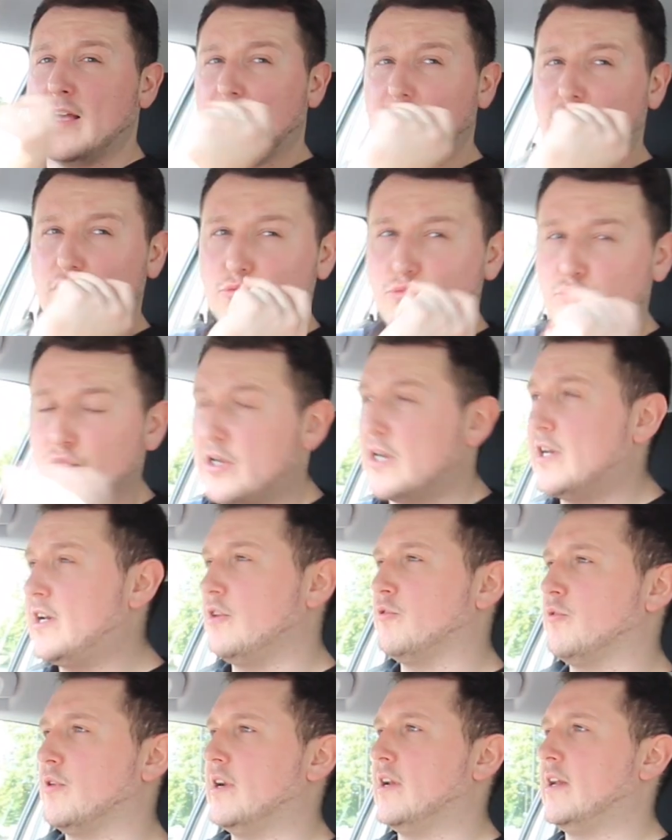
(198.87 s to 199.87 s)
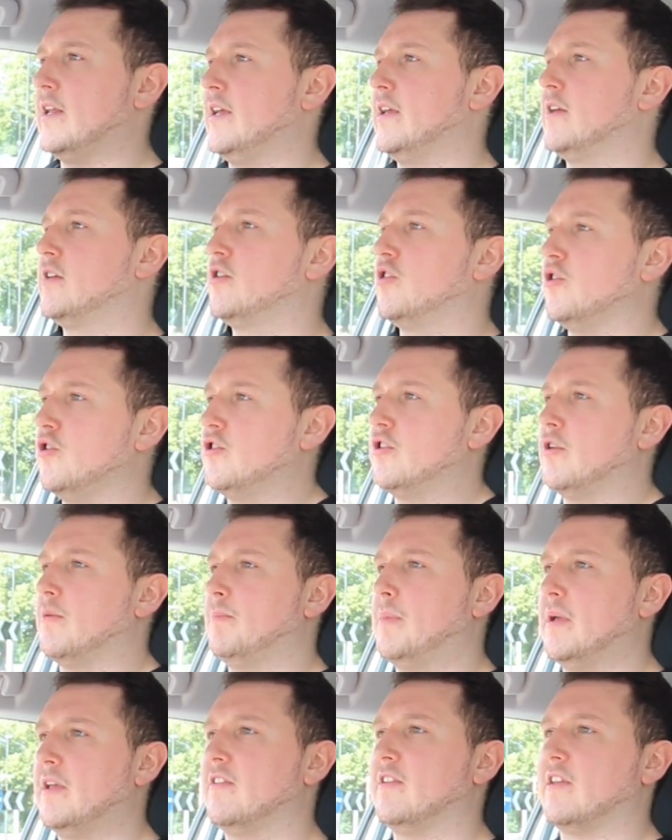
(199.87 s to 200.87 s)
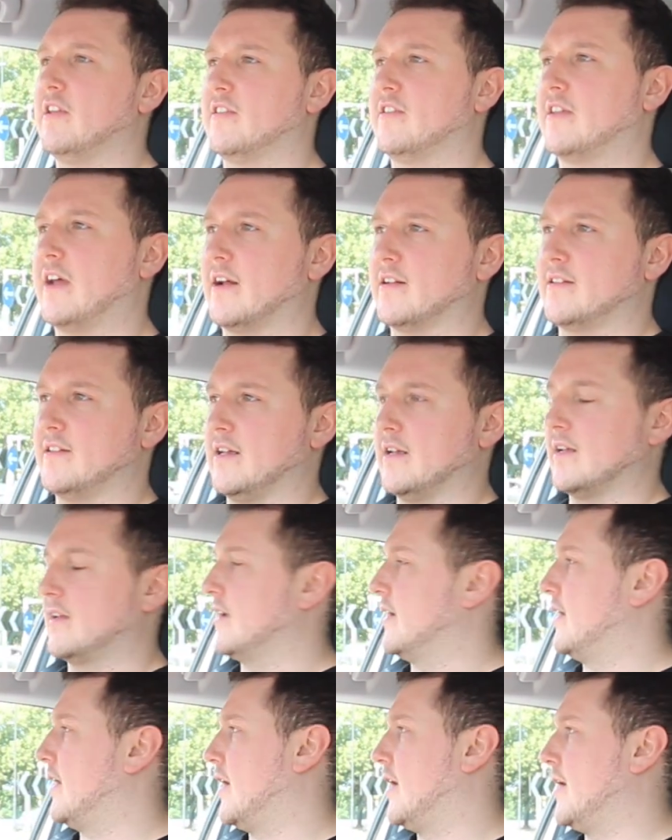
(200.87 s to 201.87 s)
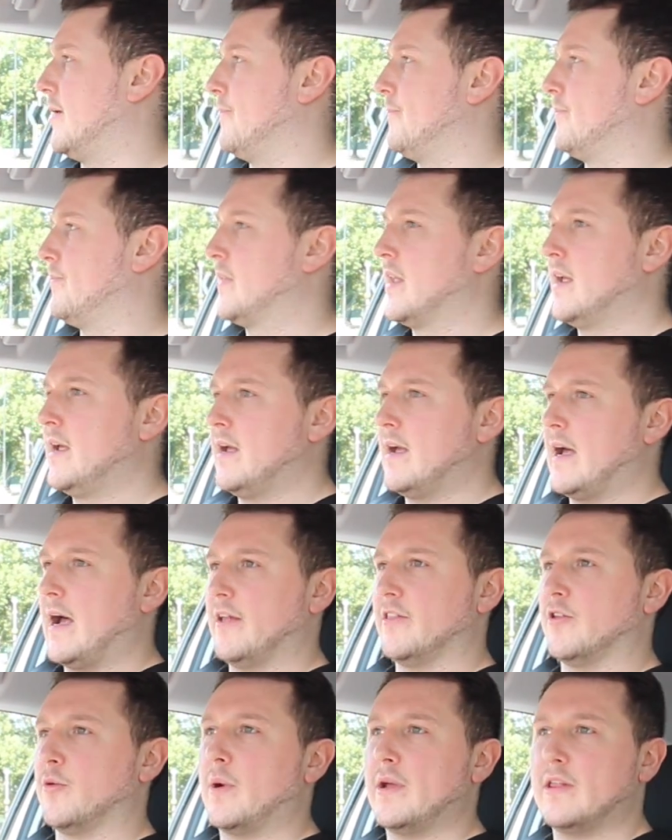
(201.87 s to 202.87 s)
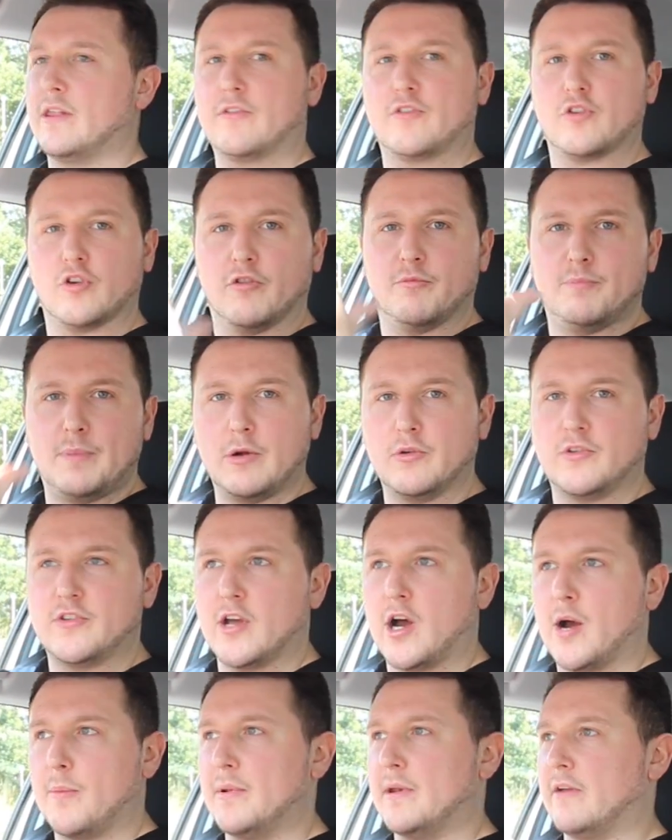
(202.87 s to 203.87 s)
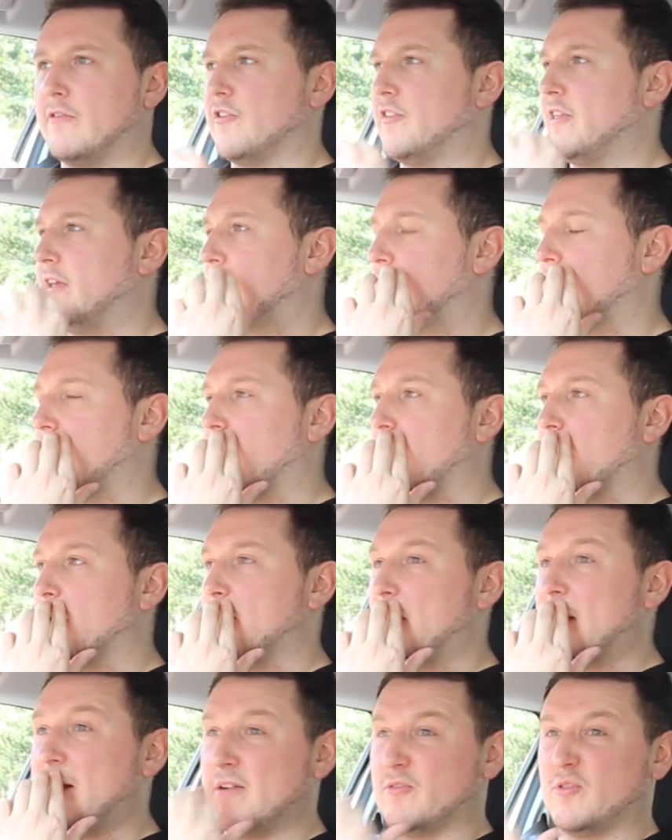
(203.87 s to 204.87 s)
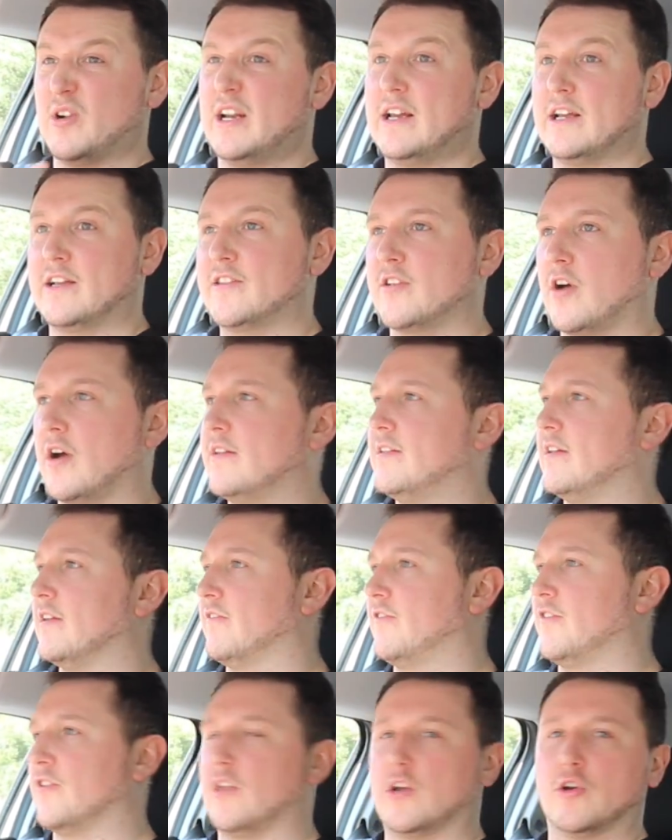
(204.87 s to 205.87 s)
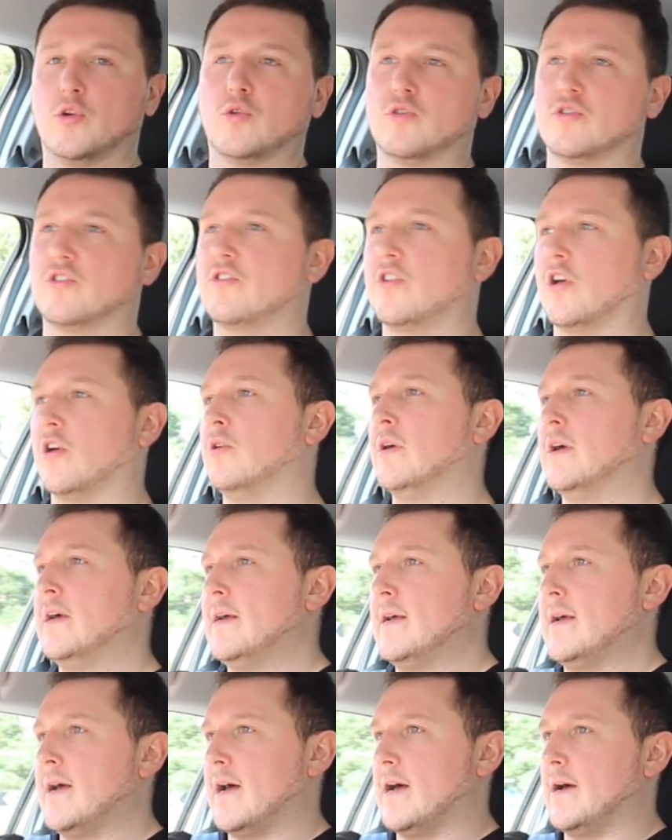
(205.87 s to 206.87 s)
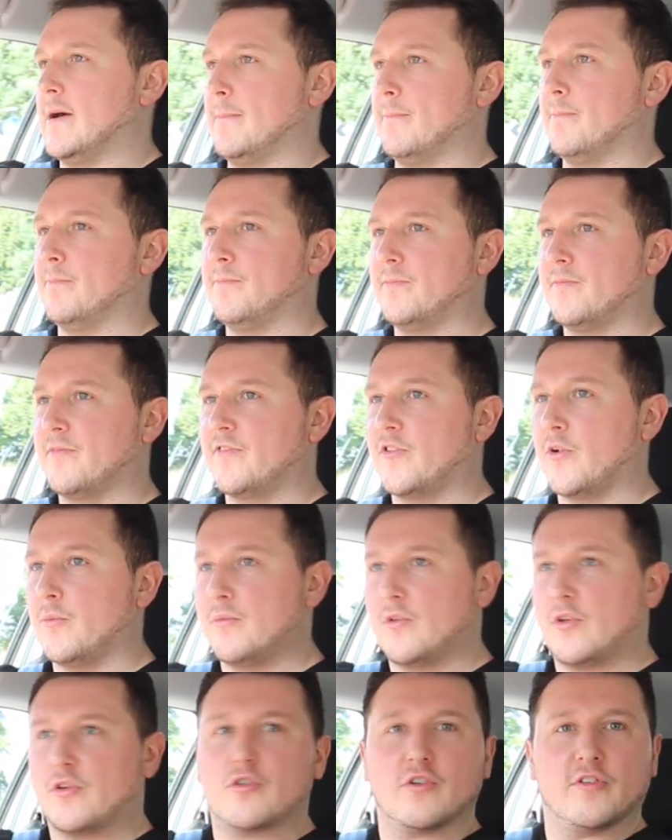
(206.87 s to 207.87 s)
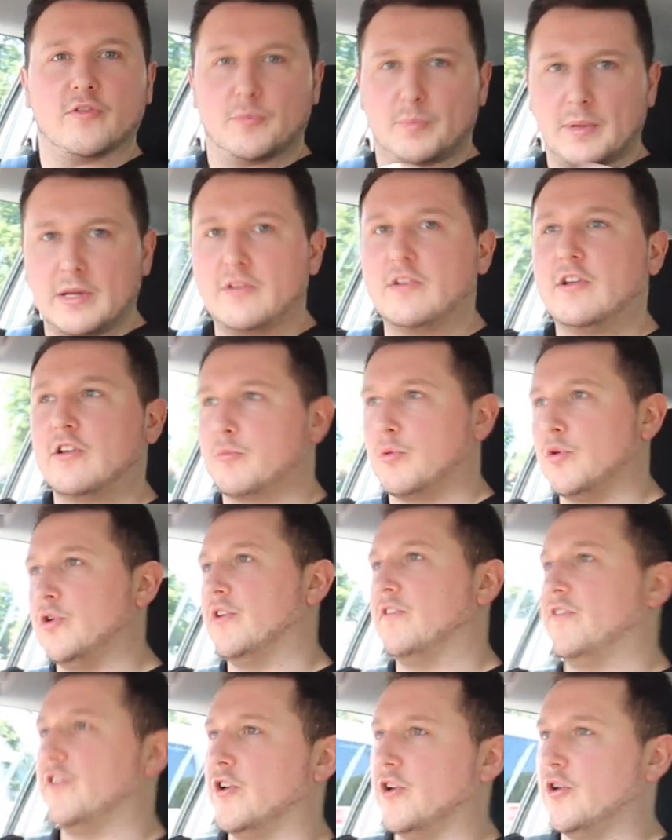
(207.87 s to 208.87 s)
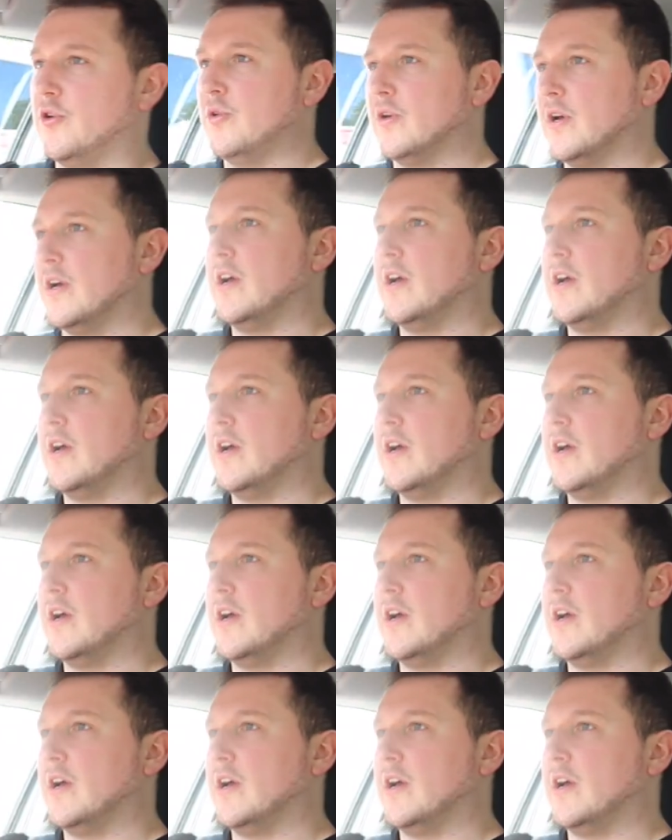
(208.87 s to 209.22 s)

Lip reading: is a really, really good business tactic. And the way they've sort of built it up and everything made it really exciting for the launch. So from the sort of a business point of view,